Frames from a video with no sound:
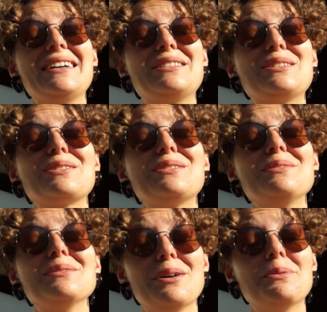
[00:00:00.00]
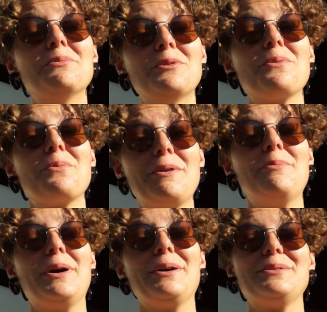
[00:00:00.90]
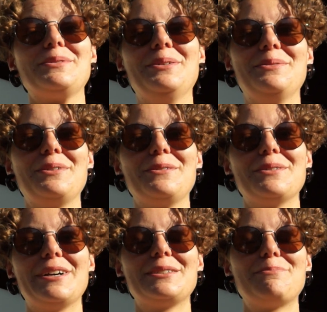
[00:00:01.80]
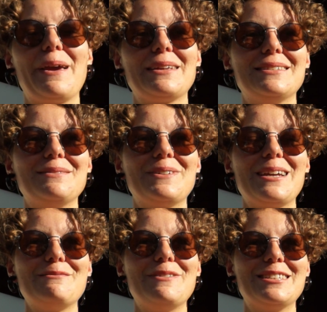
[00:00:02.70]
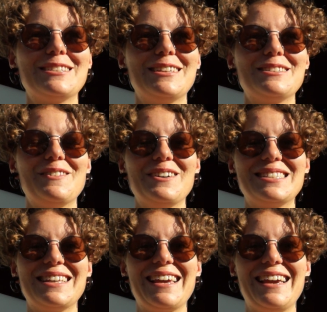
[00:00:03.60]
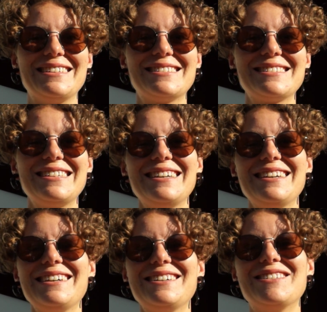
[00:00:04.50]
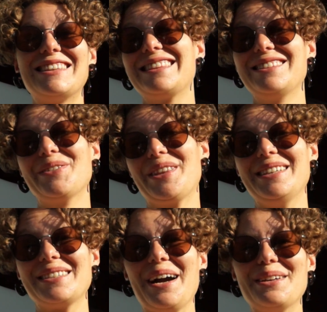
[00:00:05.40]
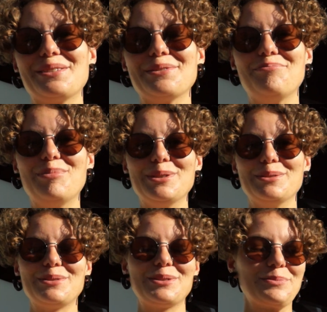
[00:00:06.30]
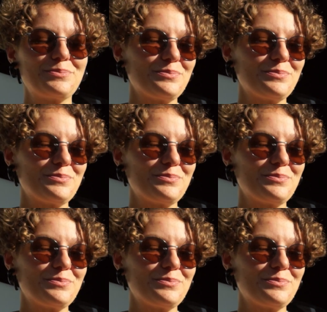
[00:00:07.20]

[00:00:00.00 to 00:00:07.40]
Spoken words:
it took a lot more wheelbarrows than we were expecting, but I imagine that's always the case with these kinds of builds.